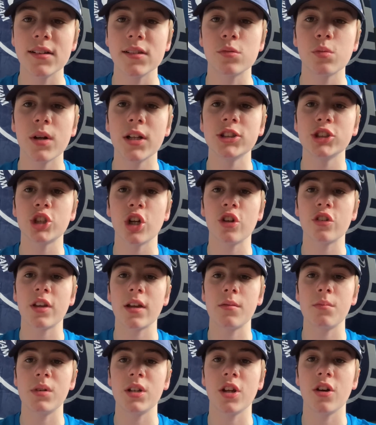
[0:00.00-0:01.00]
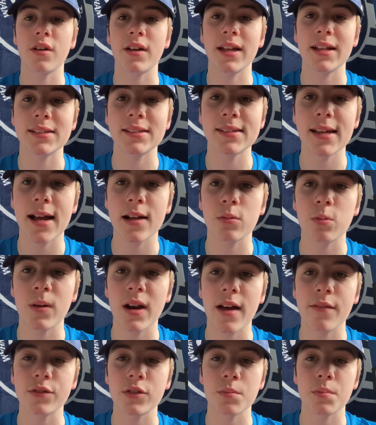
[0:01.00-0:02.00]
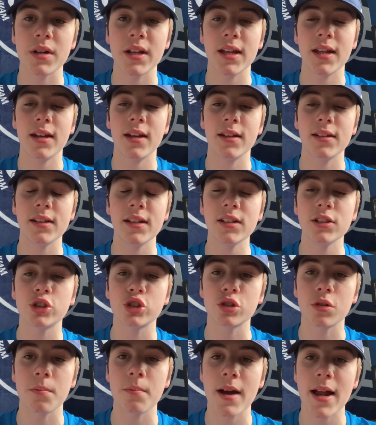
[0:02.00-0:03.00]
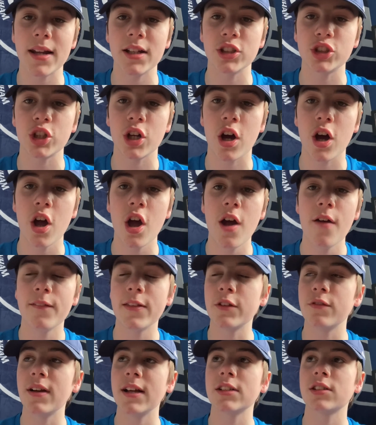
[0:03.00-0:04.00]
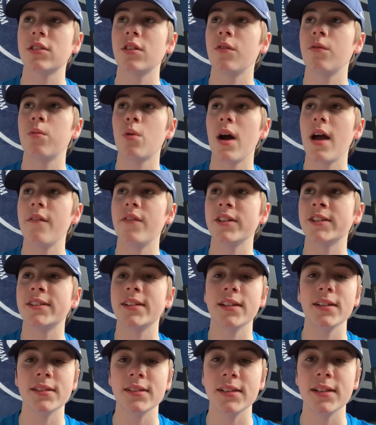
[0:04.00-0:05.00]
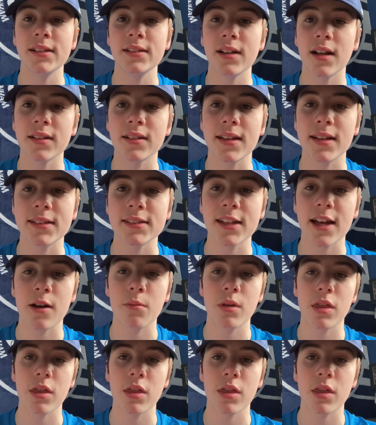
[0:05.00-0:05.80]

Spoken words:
is when Jose Mourinho gets sacked, we'll have to bring in an interim manager for the rest of whatever season he does get sacked,